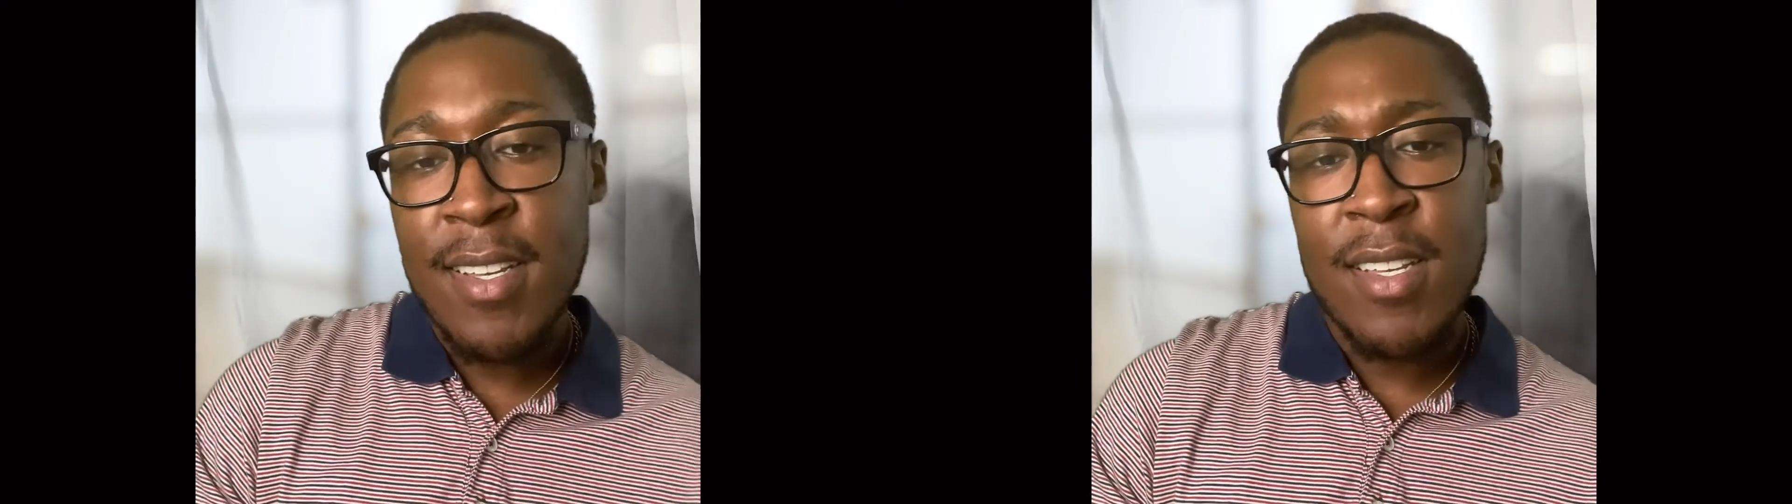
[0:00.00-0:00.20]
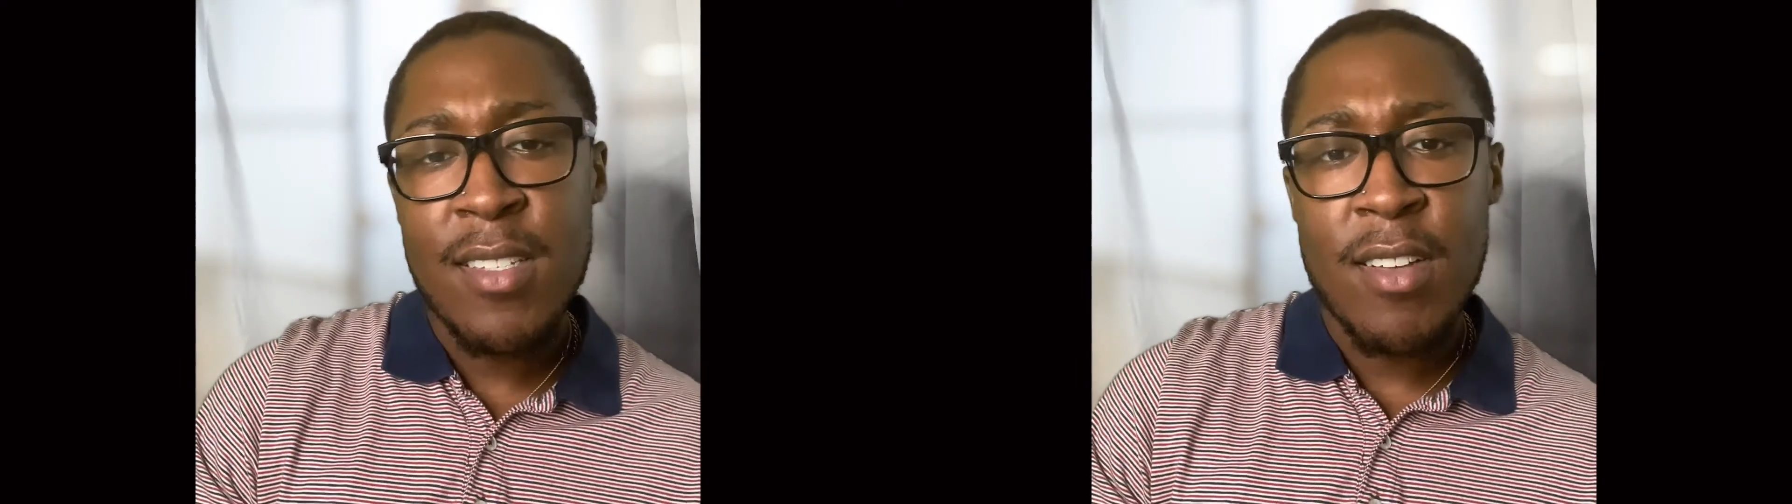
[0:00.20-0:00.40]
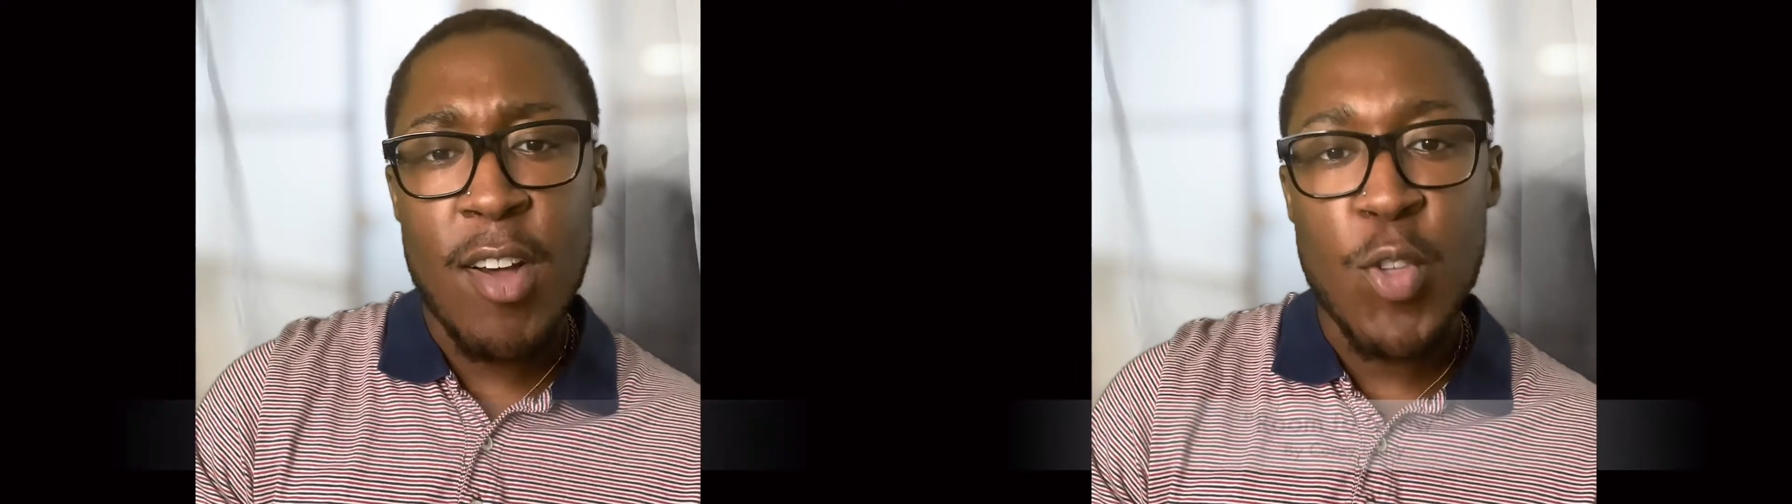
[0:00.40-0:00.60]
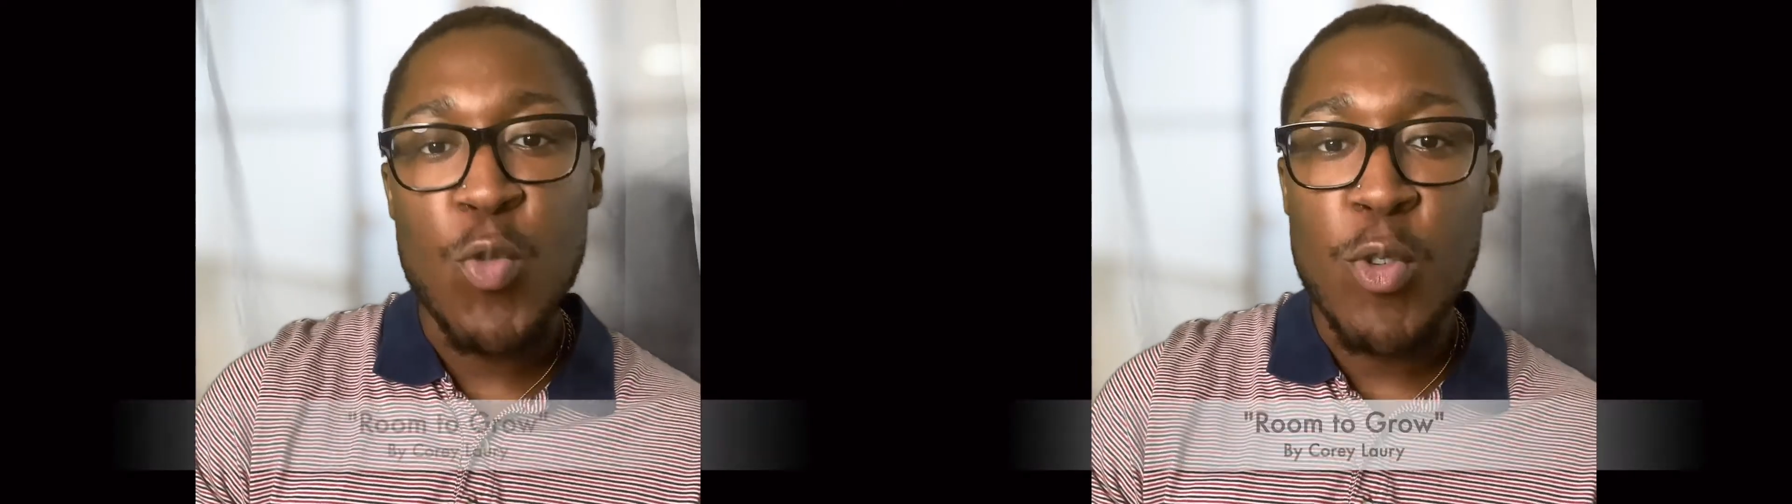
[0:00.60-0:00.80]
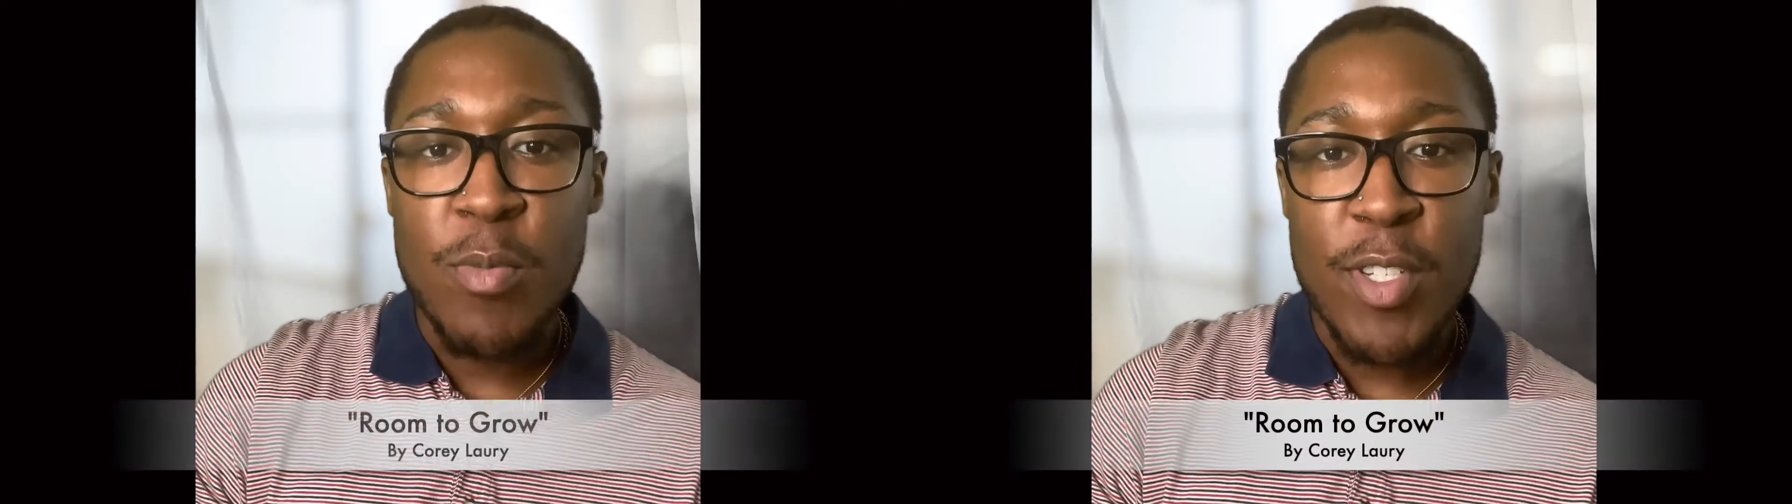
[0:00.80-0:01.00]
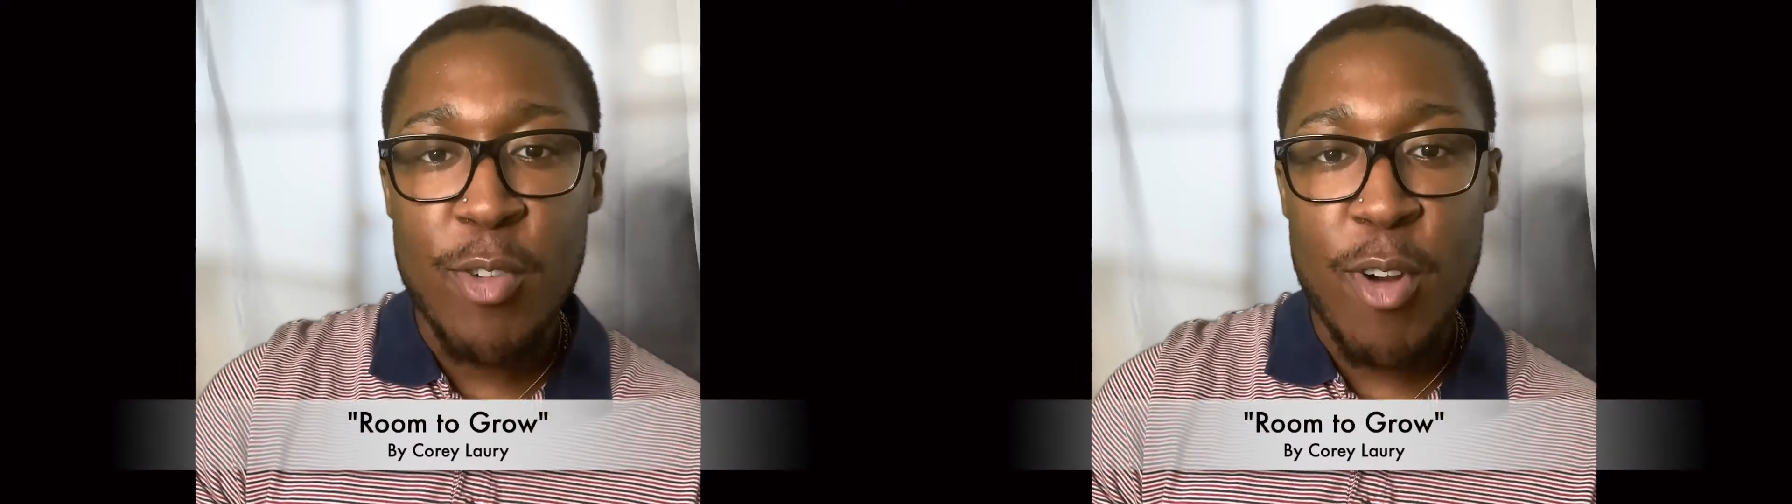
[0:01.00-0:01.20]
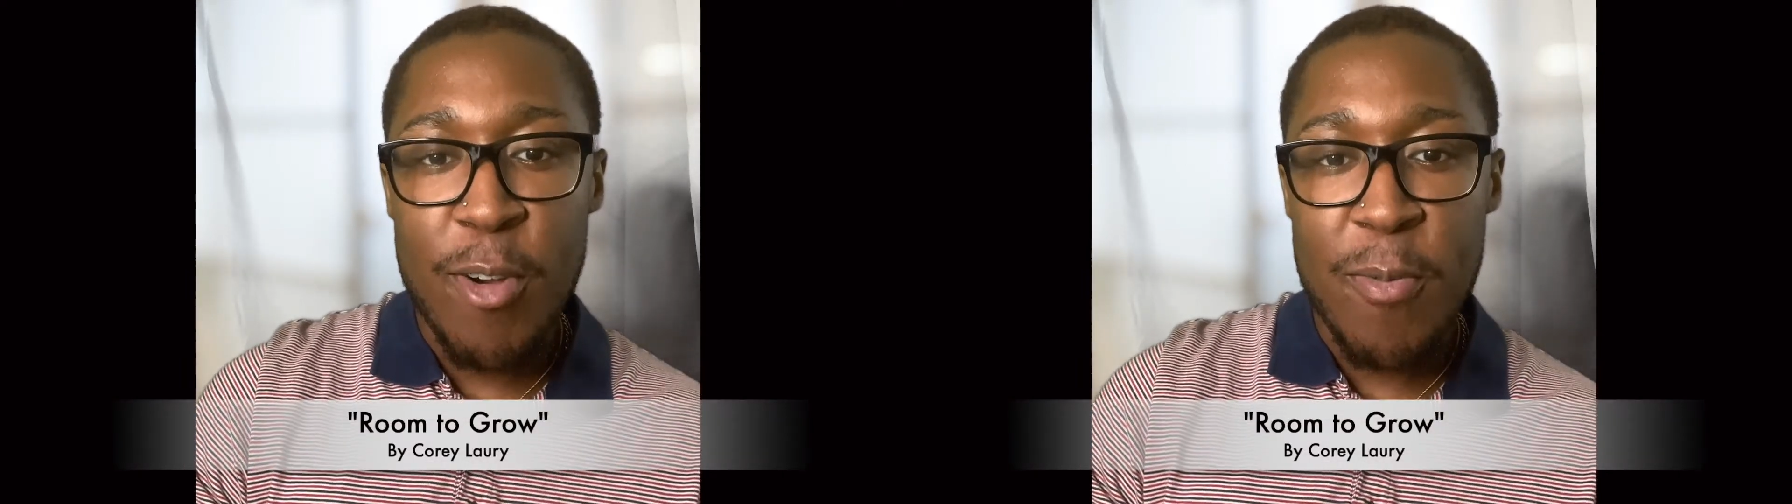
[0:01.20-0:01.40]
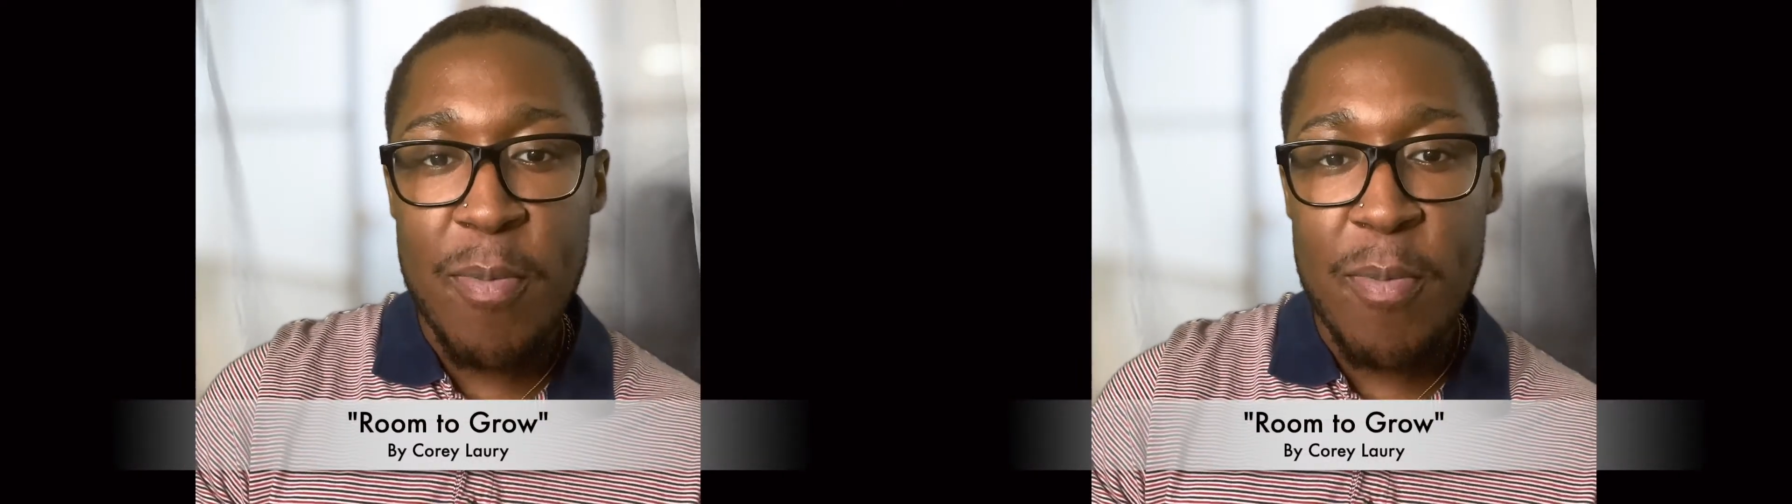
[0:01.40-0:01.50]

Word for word: is called Room to Grow